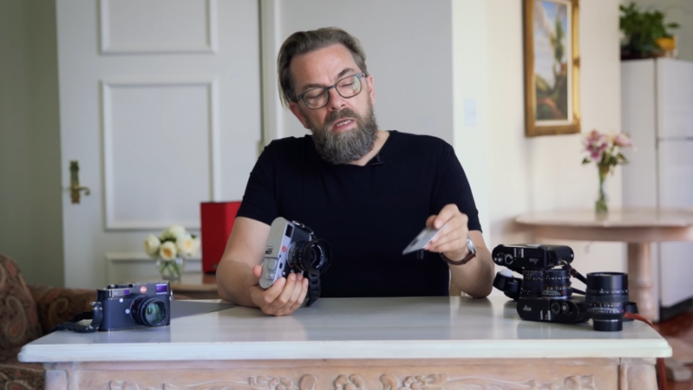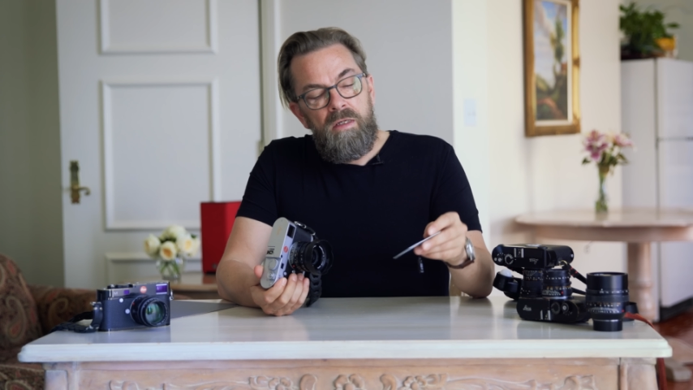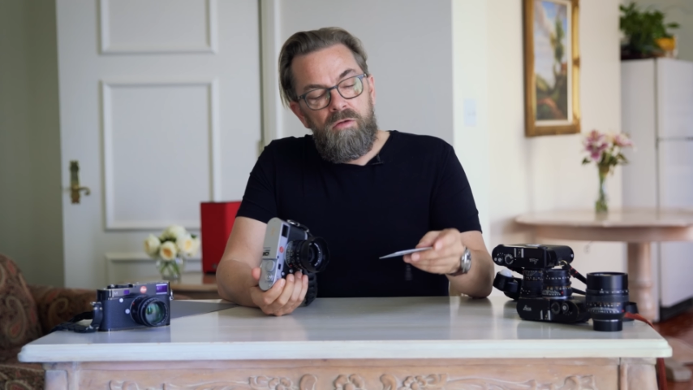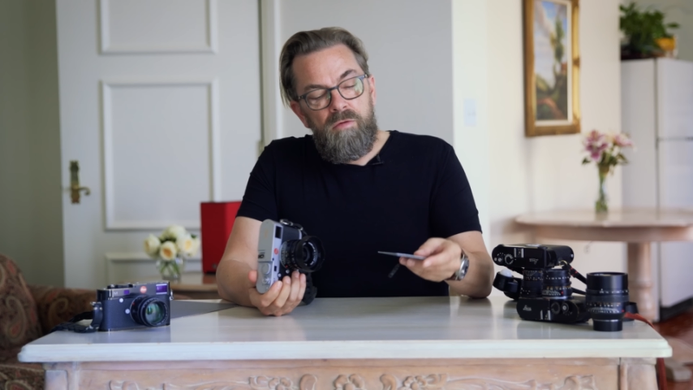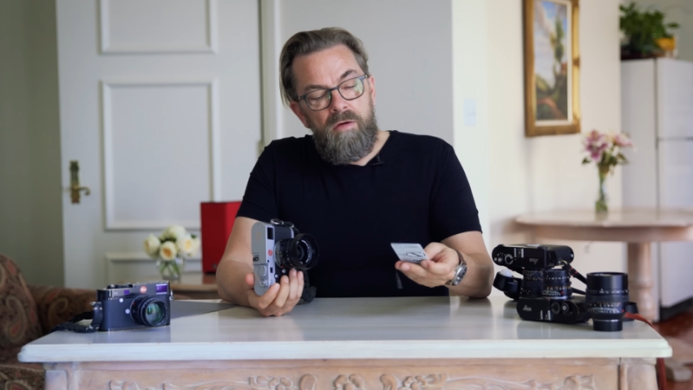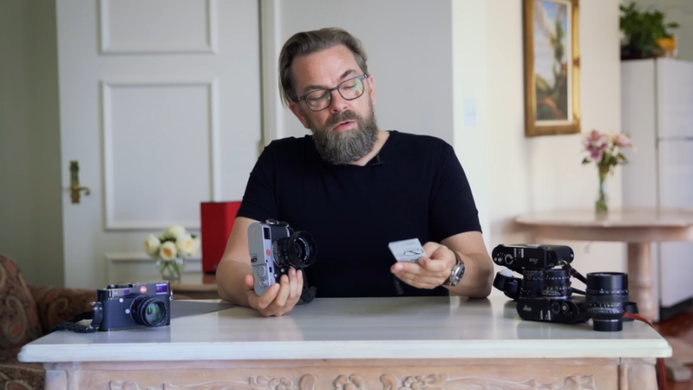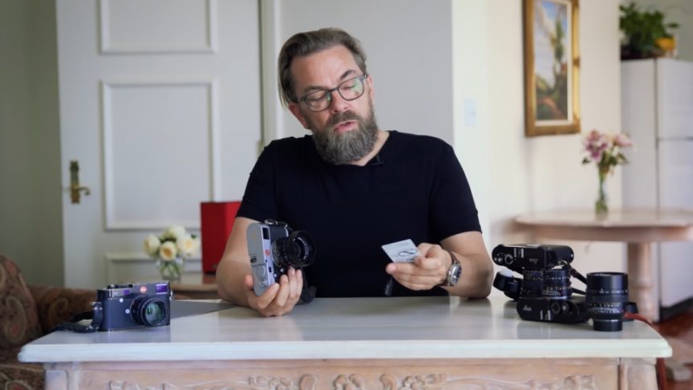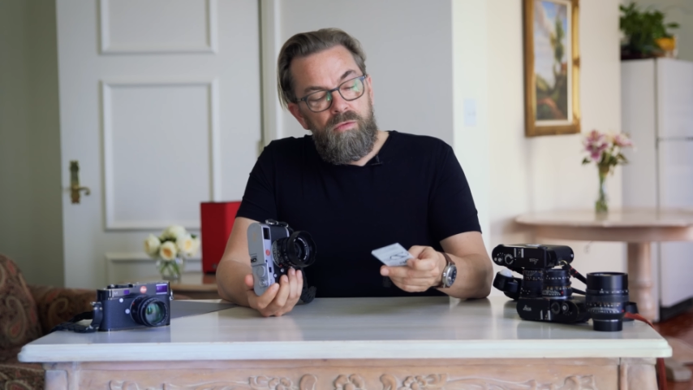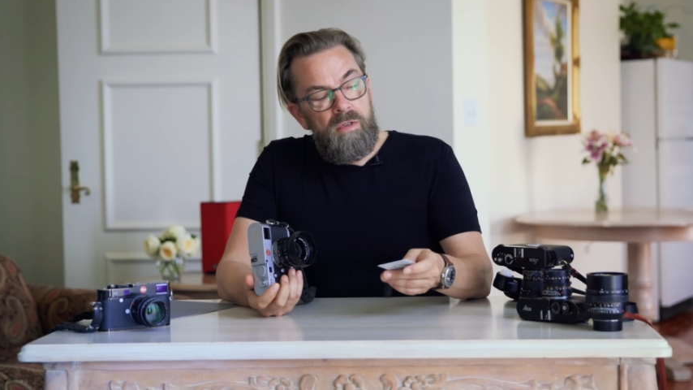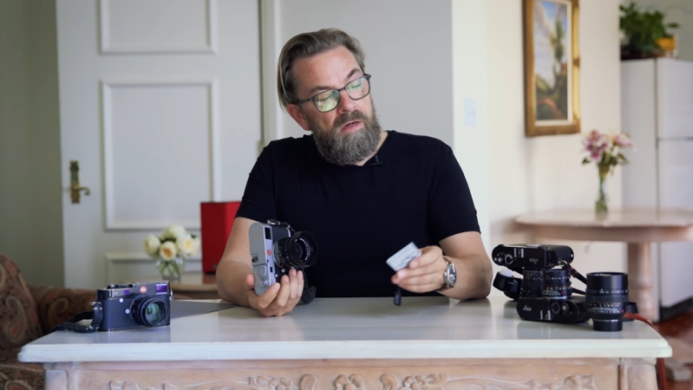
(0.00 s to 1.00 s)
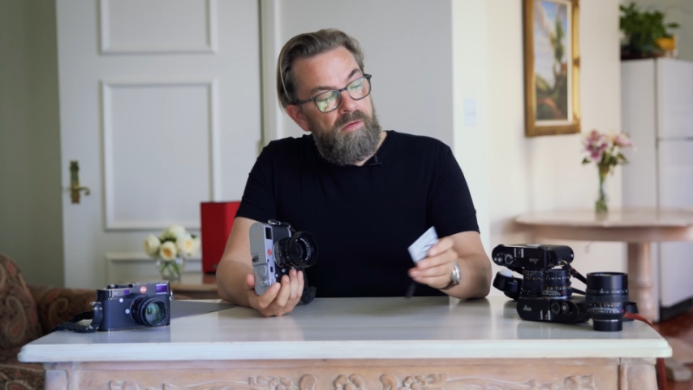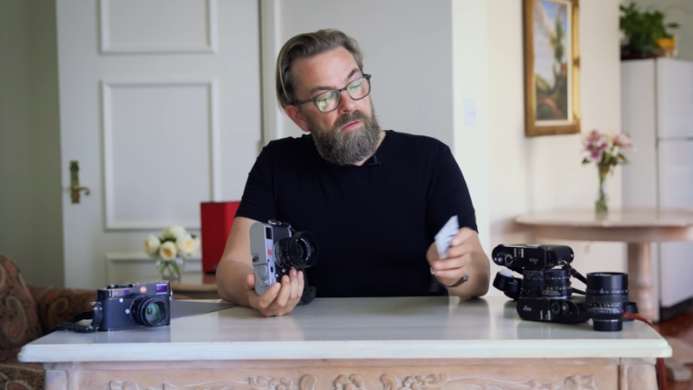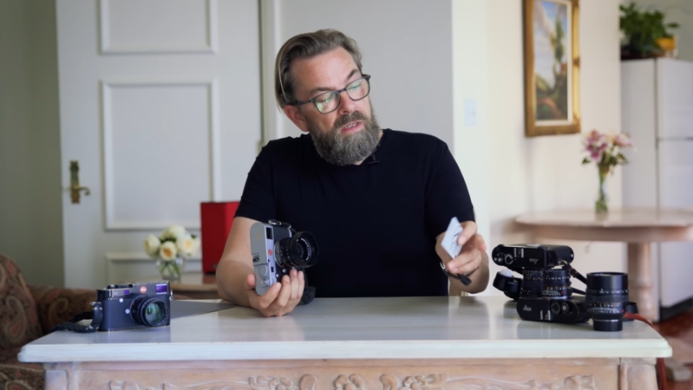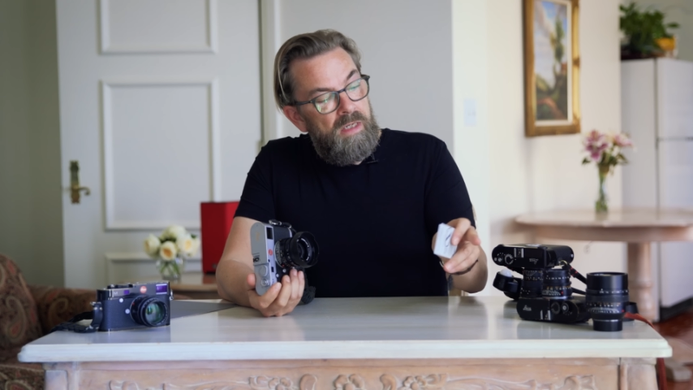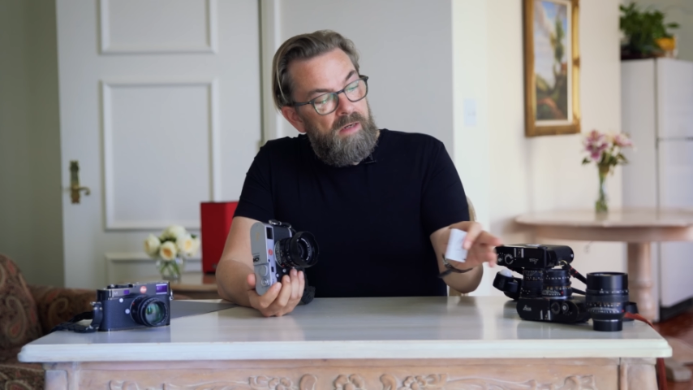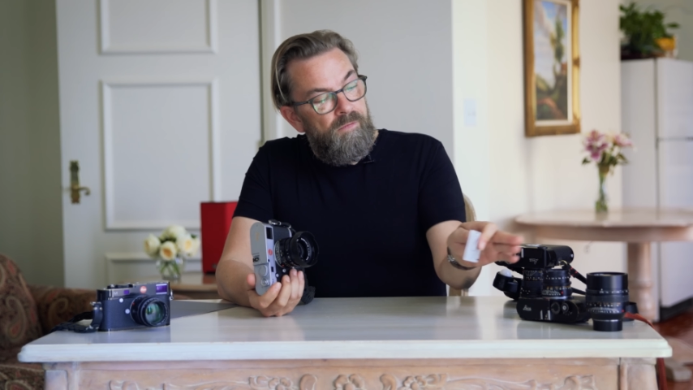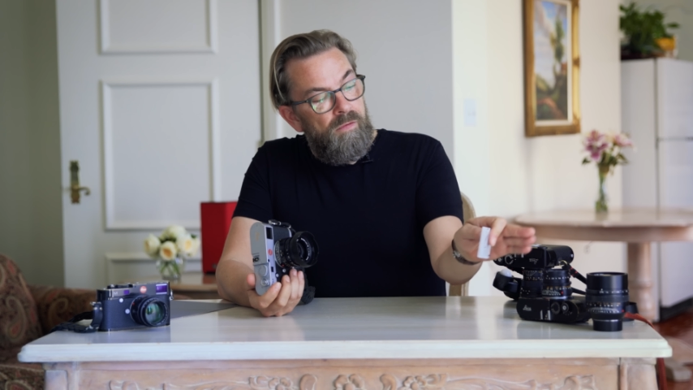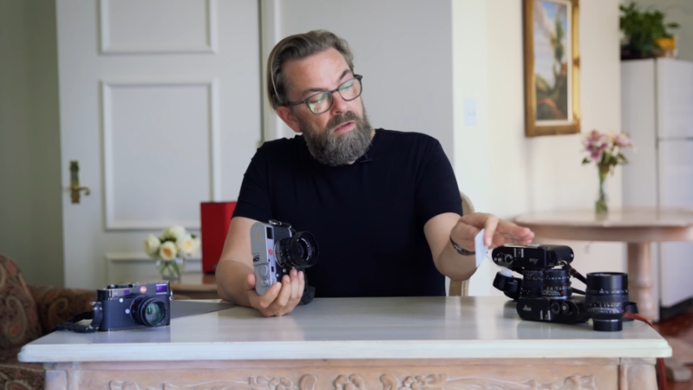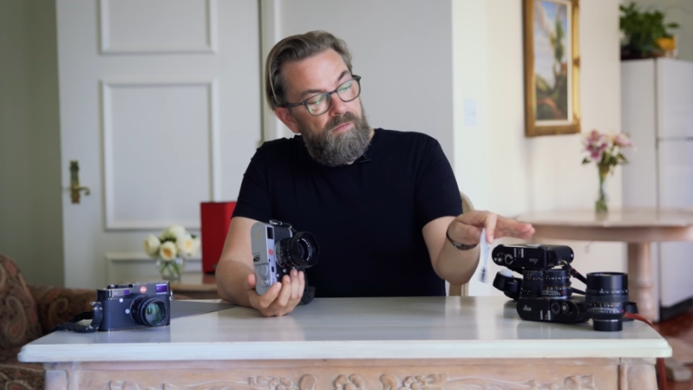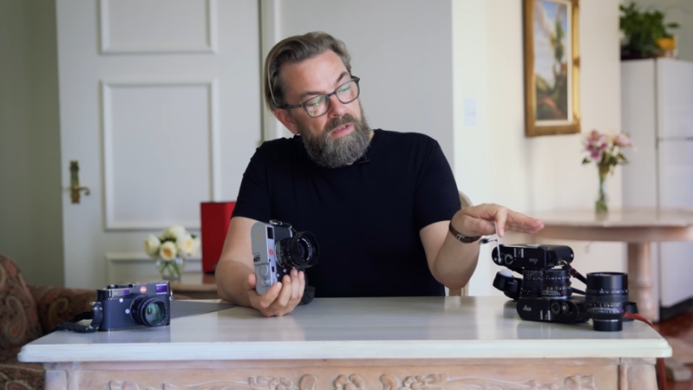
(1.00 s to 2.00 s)
So what I would do is, if I want to take a
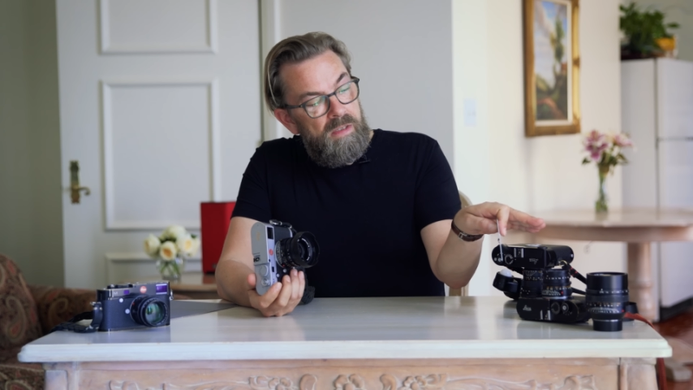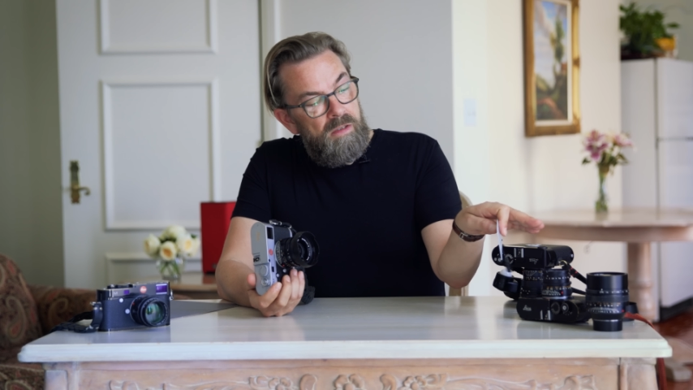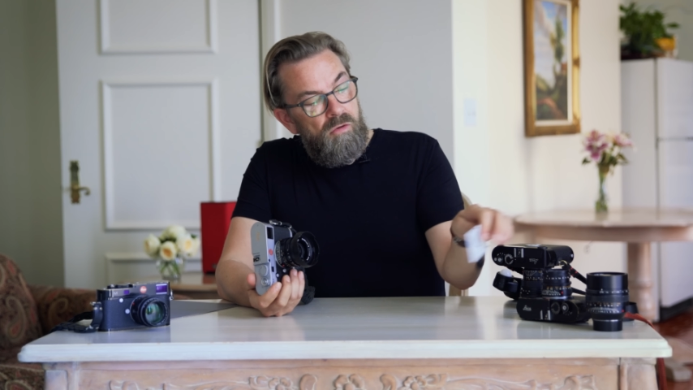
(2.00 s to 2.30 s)
photo of this